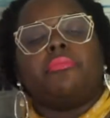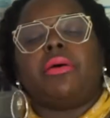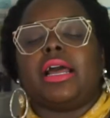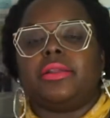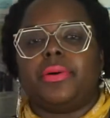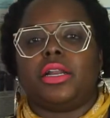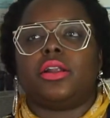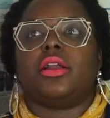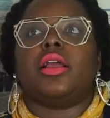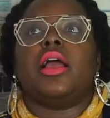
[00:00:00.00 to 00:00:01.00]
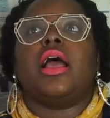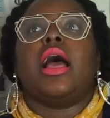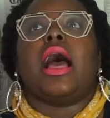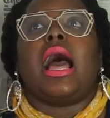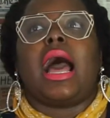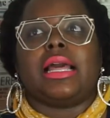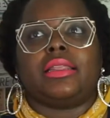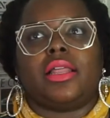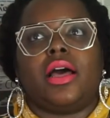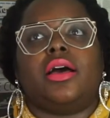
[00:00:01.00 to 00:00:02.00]
body butter I
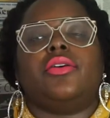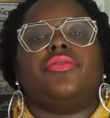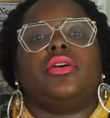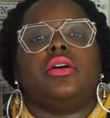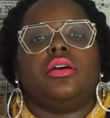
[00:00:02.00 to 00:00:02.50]
love